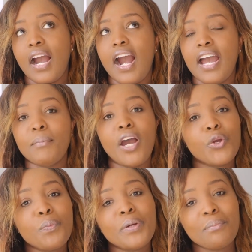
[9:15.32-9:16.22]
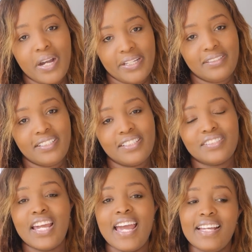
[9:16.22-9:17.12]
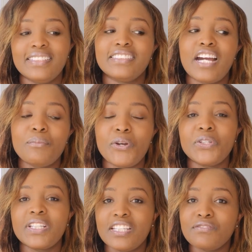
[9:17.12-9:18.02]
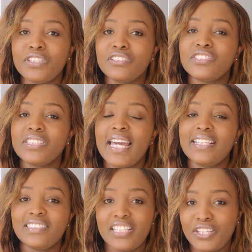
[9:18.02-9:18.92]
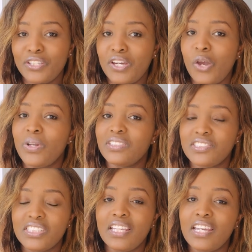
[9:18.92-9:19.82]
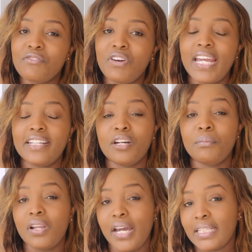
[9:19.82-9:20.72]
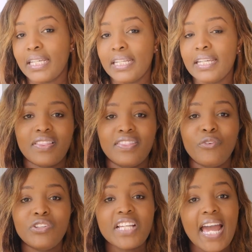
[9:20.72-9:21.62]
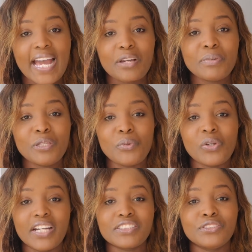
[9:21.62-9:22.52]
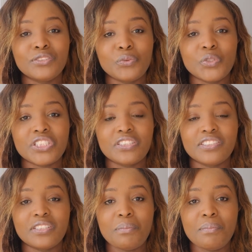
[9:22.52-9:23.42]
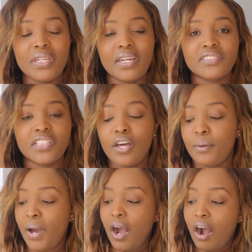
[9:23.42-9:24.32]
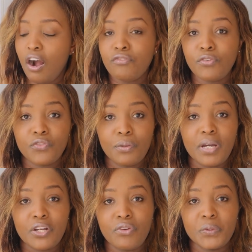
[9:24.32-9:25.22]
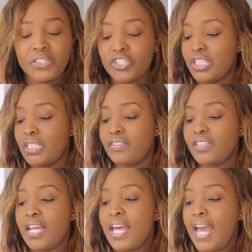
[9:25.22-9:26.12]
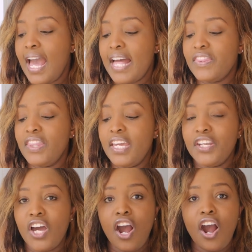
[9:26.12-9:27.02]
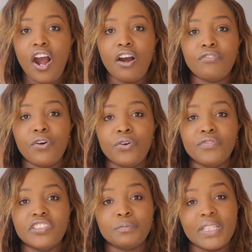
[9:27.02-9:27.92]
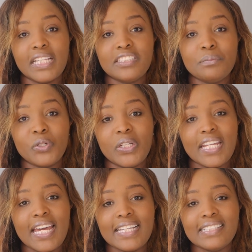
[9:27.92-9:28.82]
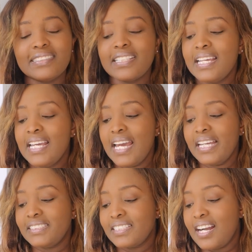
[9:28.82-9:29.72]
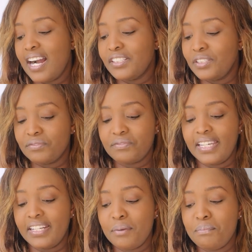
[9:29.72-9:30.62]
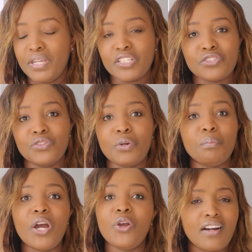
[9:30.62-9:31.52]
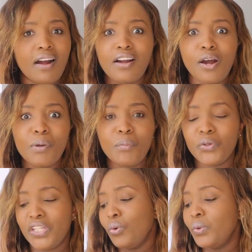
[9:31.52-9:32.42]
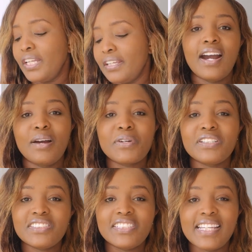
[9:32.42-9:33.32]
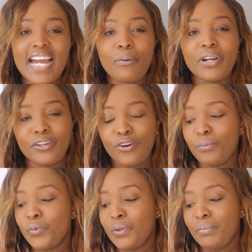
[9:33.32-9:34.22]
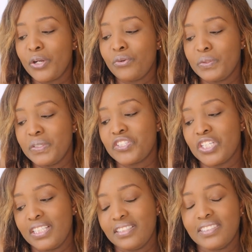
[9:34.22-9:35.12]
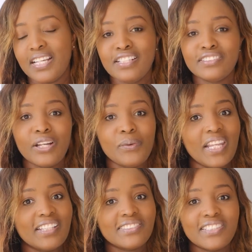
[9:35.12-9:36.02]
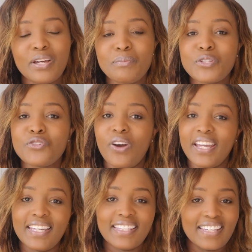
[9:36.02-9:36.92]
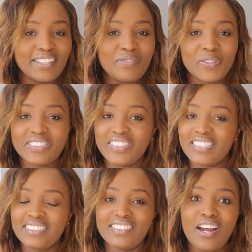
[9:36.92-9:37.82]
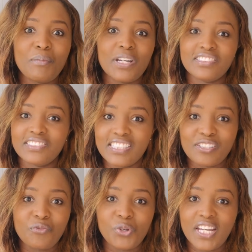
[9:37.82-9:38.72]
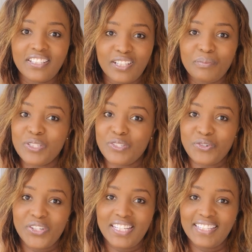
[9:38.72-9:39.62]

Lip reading: open-minded and I'm gonna give this a second go and see if I end up liking it. There is a hack people like to do, which is to mix half of the macaroni cheese and then half of the spaghetti bolognese, and to kind of get a mixture of the both. I can't remember what they call it. I'm gonna see how I get on with the macaroni cheese. So let's try it again for the second time and see if we end up enjoying